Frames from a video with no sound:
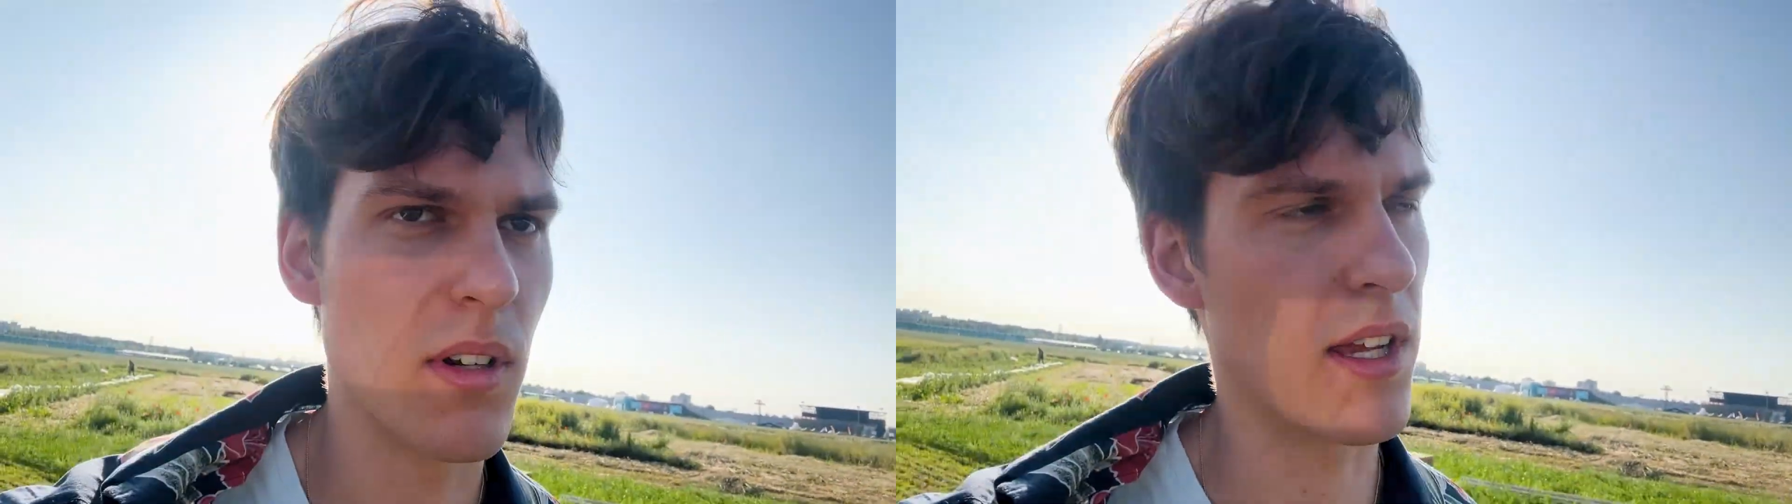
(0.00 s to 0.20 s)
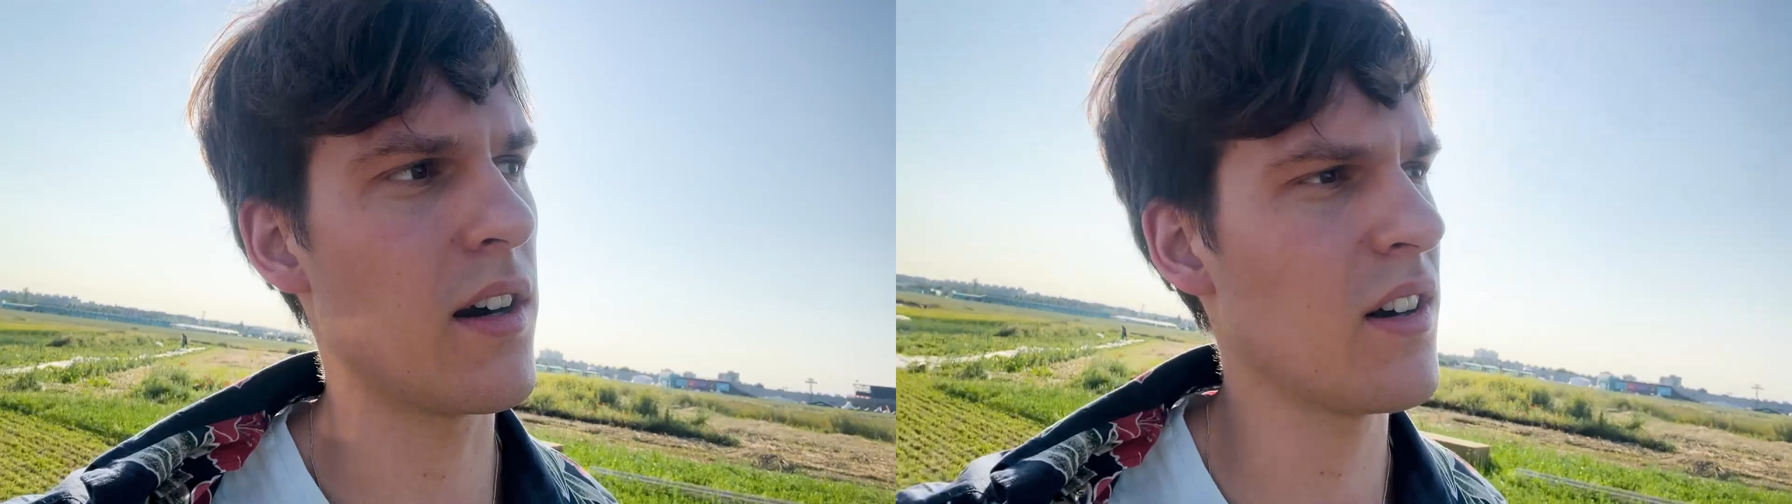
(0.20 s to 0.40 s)

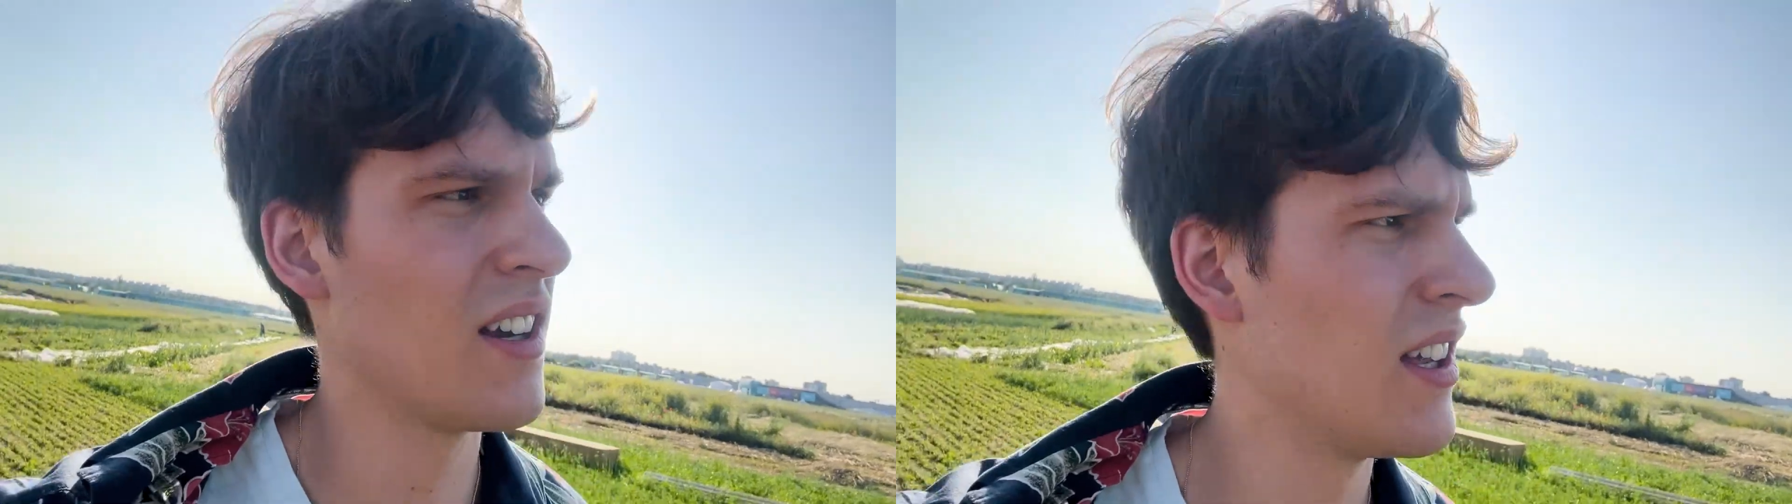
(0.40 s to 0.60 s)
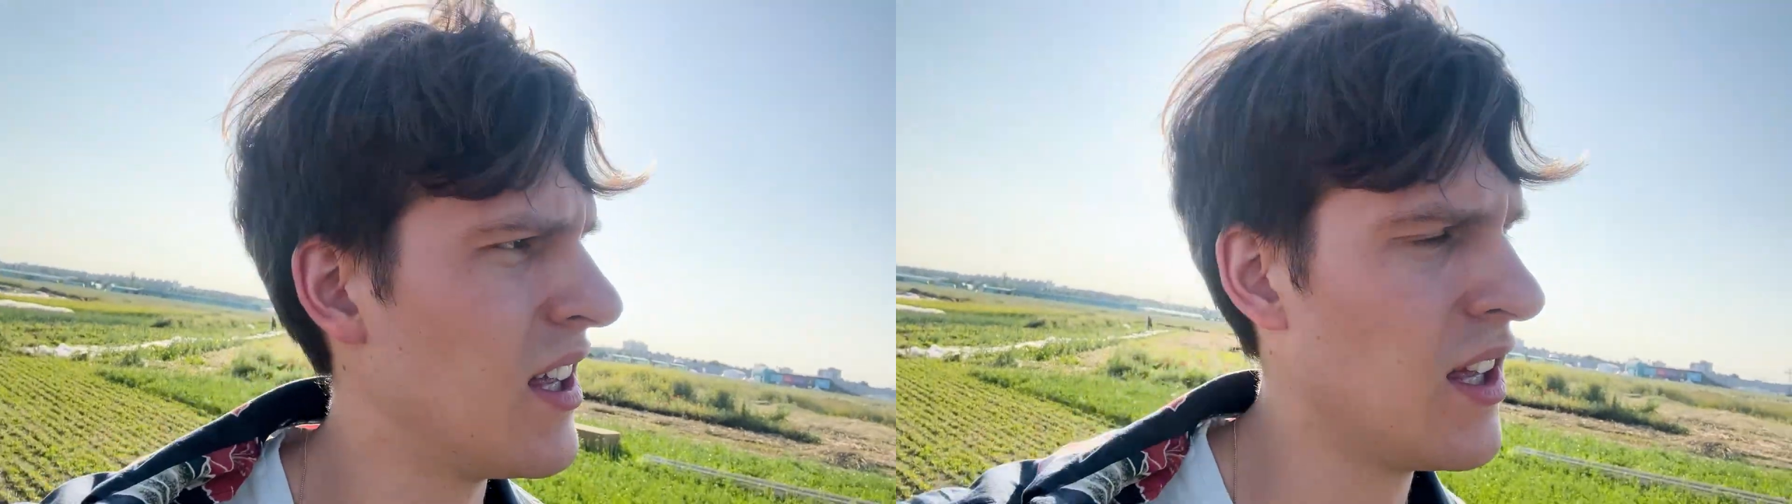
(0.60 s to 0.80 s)
there,
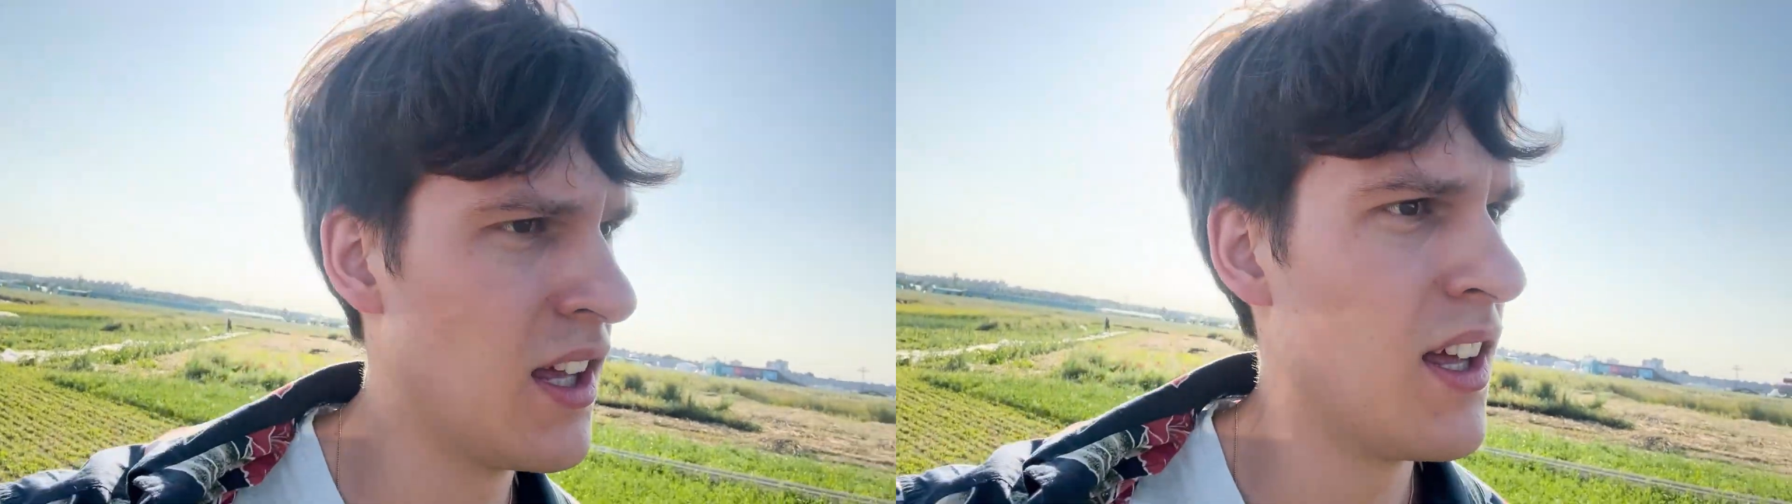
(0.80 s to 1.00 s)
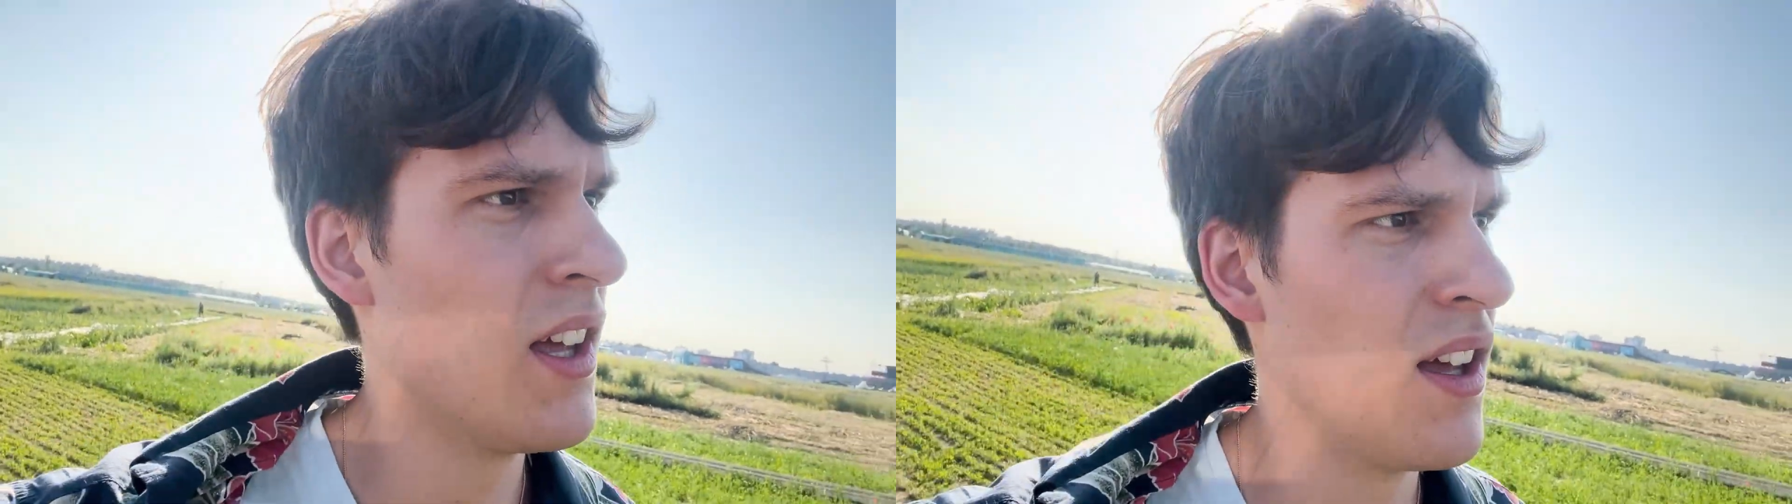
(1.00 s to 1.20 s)

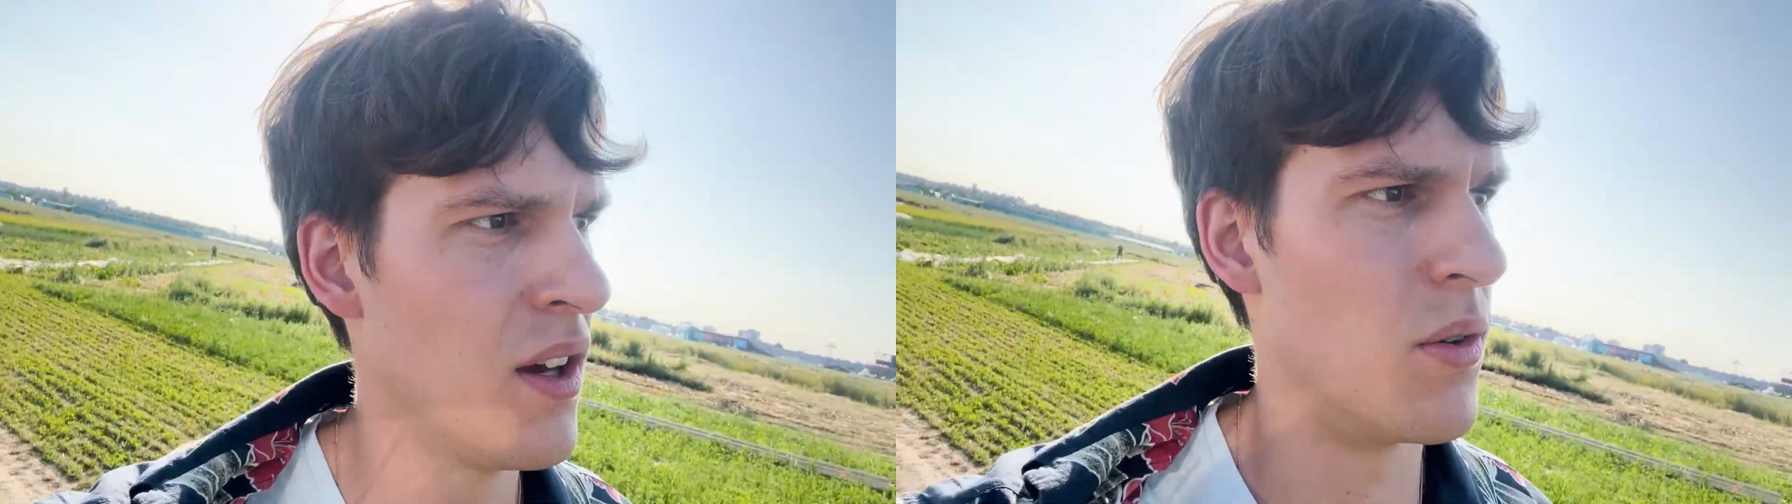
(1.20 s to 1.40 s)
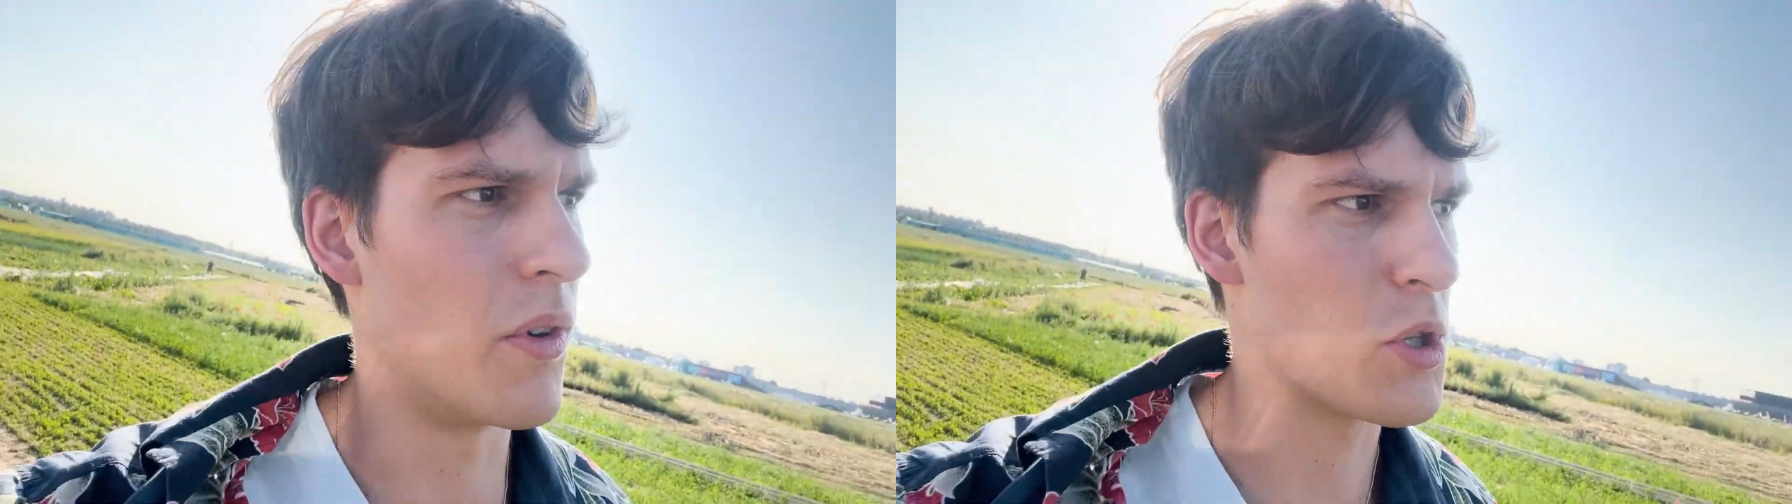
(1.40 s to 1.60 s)

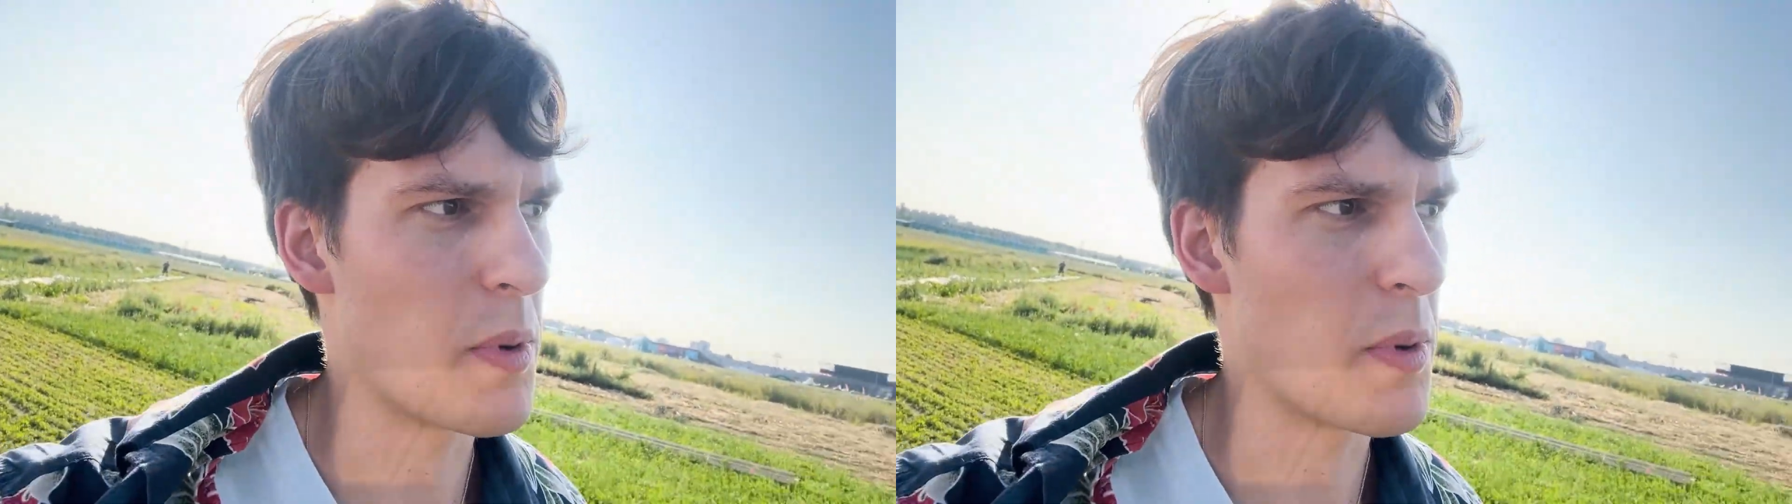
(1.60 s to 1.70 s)
wash